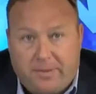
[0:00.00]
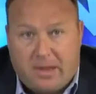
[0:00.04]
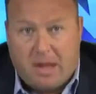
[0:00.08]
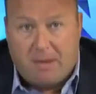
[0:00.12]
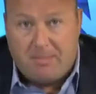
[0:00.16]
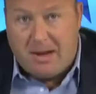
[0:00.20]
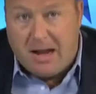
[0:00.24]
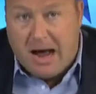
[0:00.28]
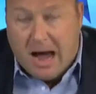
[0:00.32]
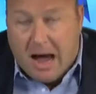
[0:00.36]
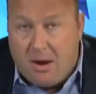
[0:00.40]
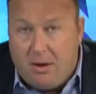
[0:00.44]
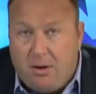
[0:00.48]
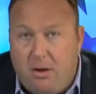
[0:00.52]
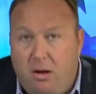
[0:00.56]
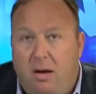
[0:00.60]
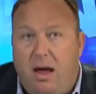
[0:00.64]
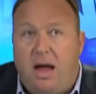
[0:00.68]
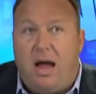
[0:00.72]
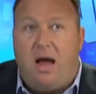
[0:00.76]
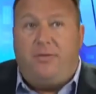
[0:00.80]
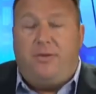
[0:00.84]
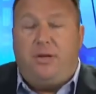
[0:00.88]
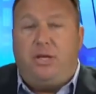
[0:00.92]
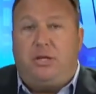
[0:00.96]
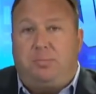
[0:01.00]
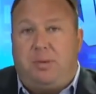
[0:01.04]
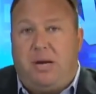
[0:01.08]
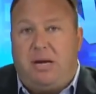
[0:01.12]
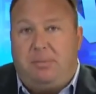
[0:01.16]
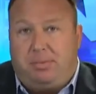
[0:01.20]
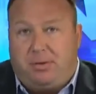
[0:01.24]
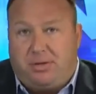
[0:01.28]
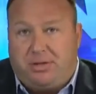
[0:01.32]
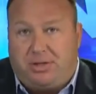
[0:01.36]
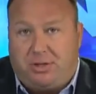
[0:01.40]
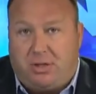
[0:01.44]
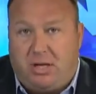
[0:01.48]
I mean, I don't know how these
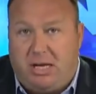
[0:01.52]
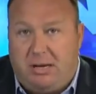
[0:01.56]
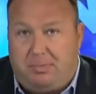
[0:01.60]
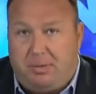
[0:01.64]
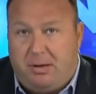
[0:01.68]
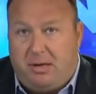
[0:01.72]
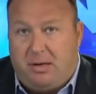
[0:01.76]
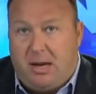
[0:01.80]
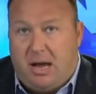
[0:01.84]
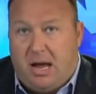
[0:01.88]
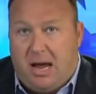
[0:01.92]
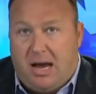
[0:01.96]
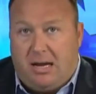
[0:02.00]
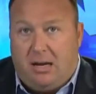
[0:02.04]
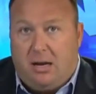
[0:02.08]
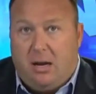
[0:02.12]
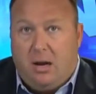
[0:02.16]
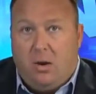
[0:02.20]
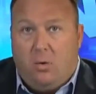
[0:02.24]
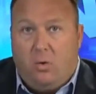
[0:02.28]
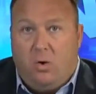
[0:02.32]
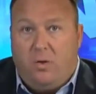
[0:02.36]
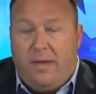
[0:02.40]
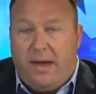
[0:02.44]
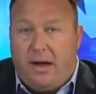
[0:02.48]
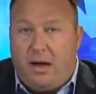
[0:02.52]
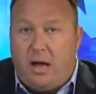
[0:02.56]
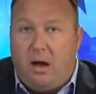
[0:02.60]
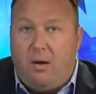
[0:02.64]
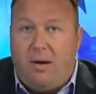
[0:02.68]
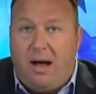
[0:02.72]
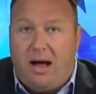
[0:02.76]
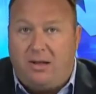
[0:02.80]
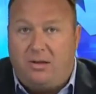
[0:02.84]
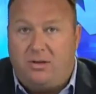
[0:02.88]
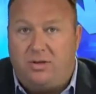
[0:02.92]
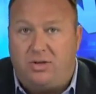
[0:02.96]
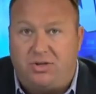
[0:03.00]
people sleep at night when they go
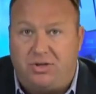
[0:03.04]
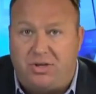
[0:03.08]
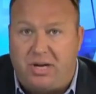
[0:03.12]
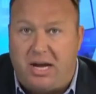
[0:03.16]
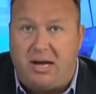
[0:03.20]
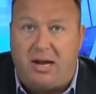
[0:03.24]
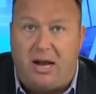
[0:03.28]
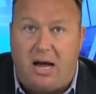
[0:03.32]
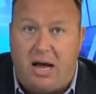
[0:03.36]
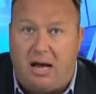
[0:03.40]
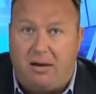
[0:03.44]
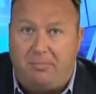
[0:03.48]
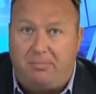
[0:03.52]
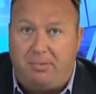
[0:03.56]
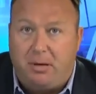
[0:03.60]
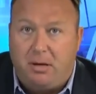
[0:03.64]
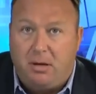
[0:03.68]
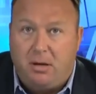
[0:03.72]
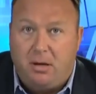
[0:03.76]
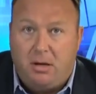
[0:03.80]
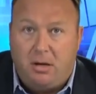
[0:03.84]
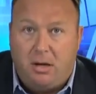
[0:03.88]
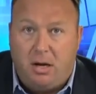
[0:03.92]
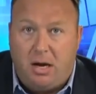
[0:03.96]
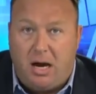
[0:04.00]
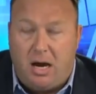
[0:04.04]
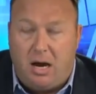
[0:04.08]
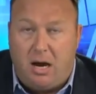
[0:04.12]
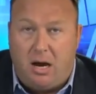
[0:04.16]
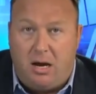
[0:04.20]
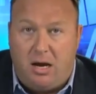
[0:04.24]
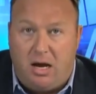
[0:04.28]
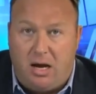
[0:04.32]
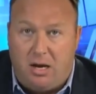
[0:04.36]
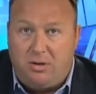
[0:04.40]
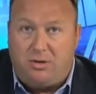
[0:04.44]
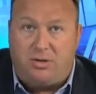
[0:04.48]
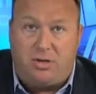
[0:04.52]
out and set up
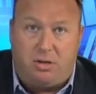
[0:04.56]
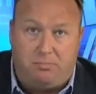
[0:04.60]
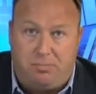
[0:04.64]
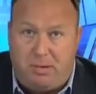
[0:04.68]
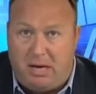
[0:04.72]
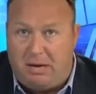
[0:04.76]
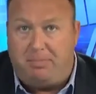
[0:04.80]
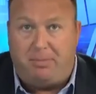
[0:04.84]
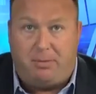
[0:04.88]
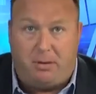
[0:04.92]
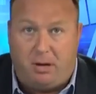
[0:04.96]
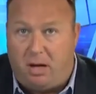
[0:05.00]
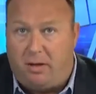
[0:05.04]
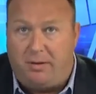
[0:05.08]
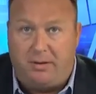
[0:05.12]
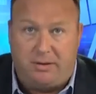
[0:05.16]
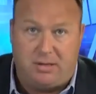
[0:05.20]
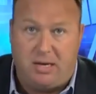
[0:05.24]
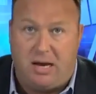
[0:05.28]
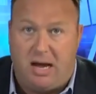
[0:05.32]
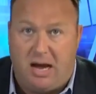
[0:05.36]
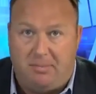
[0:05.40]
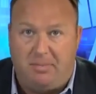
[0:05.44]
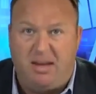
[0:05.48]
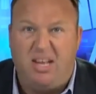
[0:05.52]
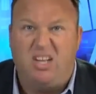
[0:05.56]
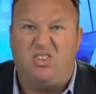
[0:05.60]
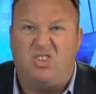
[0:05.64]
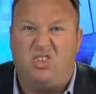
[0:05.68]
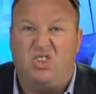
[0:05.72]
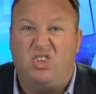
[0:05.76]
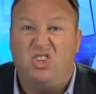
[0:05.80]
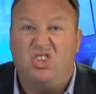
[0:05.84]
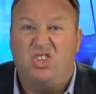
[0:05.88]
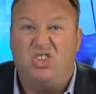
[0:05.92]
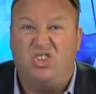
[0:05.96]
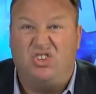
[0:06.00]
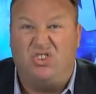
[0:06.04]
innocent people all the time.
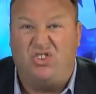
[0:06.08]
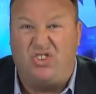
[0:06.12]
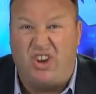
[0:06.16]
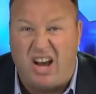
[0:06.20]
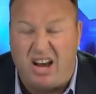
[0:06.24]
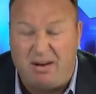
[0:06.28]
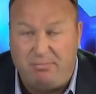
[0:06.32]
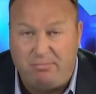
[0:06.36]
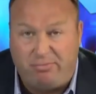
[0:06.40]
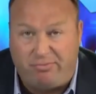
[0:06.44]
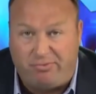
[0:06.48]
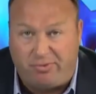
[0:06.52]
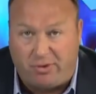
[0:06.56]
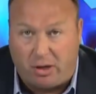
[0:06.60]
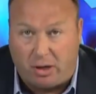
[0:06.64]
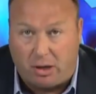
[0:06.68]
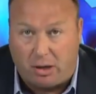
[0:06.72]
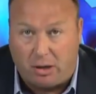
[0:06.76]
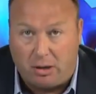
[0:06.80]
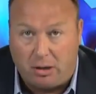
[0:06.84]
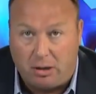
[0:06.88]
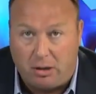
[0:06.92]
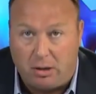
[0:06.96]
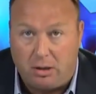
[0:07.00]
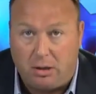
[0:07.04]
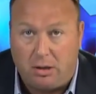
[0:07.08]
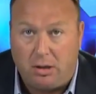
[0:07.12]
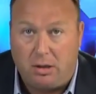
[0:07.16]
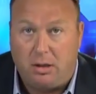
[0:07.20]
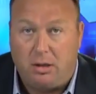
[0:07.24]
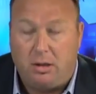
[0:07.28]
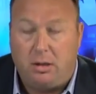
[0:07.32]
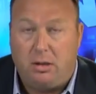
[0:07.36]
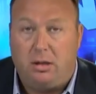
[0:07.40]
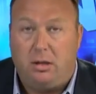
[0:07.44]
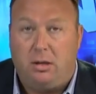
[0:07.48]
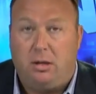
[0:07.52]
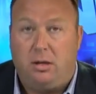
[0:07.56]
It's shameful.
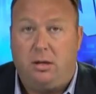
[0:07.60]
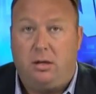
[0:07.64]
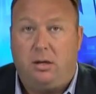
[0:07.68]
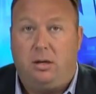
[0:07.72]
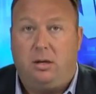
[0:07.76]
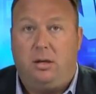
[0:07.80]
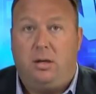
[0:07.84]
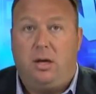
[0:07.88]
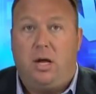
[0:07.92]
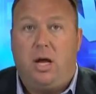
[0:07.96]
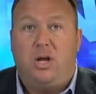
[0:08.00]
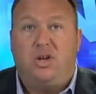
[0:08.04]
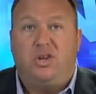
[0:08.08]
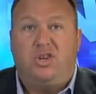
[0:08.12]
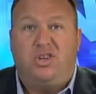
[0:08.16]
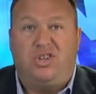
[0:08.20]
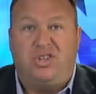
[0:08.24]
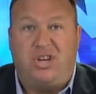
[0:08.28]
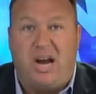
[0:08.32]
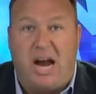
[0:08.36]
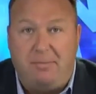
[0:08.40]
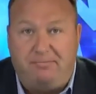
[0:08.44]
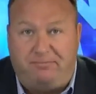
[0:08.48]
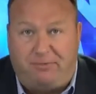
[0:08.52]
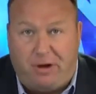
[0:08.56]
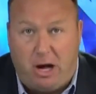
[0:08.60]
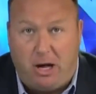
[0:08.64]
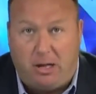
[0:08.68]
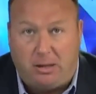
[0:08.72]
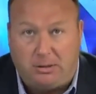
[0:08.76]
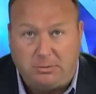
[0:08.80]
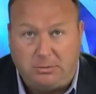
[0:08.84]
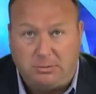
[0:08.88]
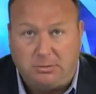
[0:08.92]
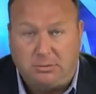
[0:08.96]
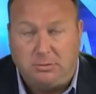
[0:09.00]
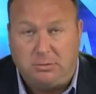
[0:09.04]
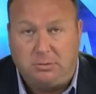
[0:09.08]

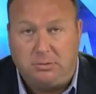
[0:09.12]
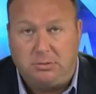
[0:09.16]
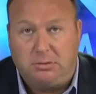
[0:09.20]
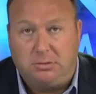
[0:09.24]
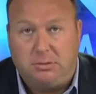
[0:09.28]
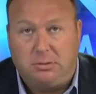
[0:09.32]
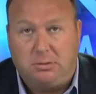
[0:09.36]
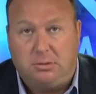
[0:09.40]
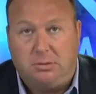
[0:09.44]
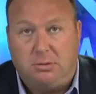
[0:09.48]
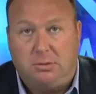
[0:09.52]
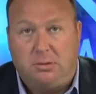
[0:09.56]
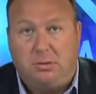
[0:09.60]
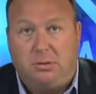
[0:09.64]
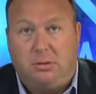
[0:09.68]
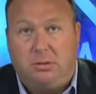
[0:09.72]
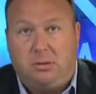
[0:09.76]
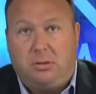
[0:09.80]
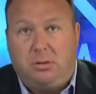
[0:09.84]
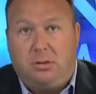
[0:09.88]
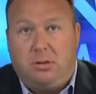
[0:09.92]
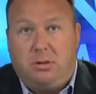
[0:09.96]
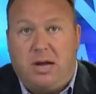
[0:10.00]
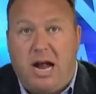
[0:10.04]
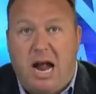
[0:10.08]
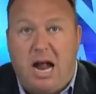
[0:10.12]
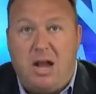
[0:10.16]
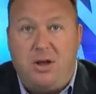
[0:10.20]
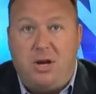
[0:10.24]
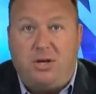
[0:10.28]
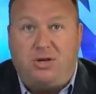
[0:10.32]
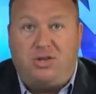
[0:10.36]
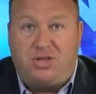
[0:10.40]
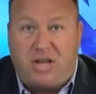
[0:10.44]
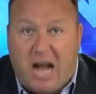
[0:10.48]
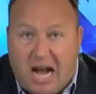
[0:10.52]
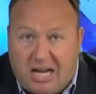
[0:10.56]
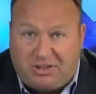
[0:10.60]
Shameful. And
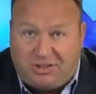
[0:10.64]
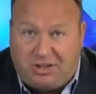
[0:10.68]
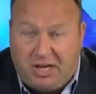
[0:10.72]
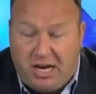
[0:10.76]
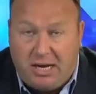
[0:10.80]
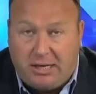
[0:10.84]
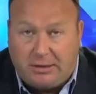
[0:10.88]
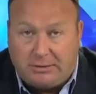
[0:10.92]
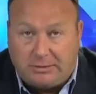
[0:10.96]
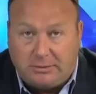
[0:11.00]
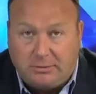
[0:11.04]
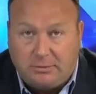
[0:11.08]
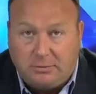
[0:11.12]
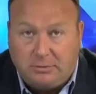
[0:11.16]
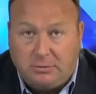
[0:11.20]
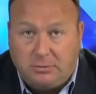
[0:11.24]
disgusting.